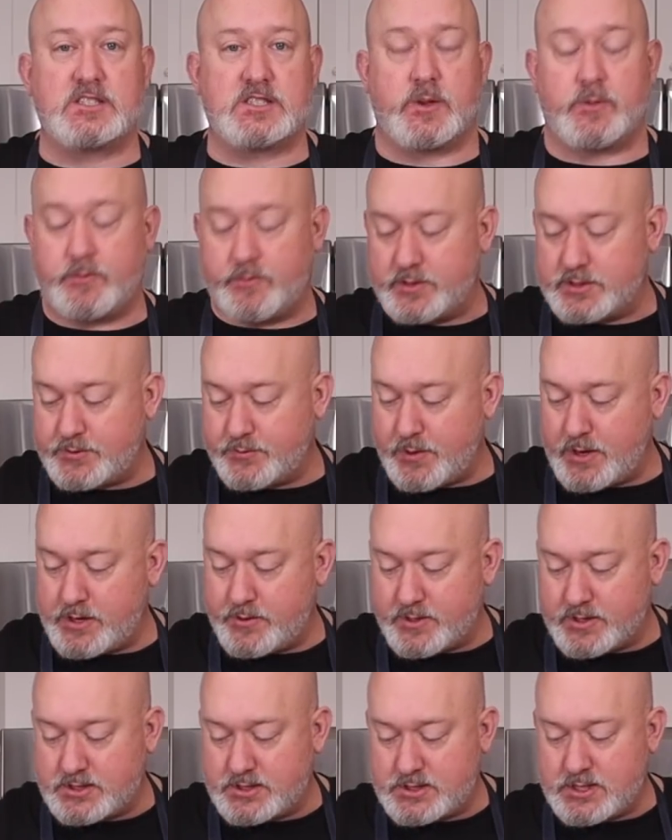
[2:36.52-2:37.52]
some of its
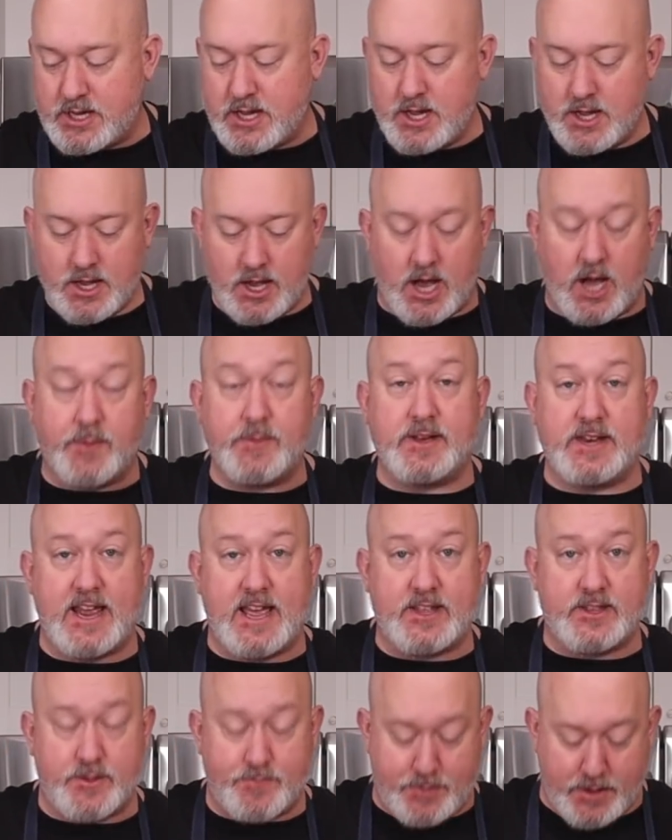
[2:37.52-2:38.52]
fragrance. I'm going to
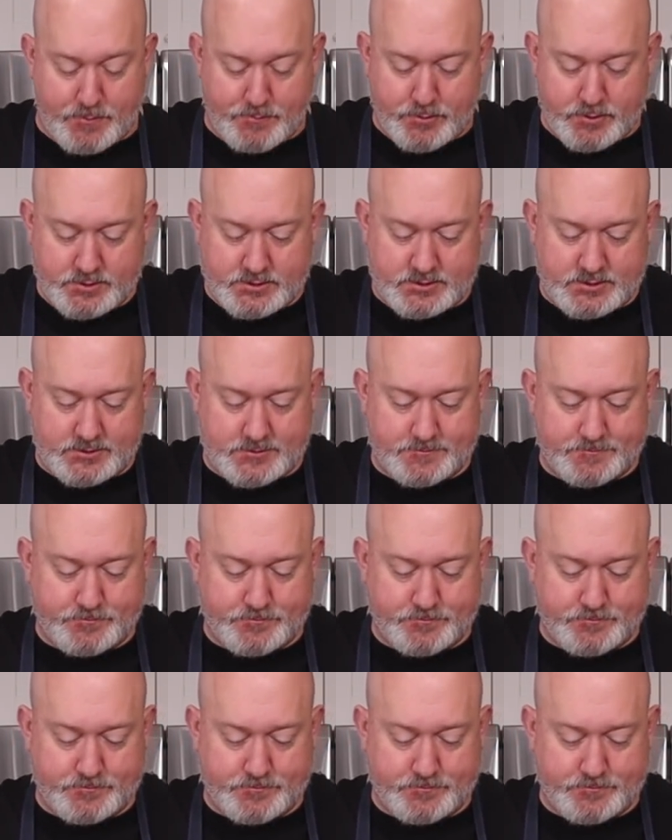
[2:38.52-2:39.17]
add the peppers.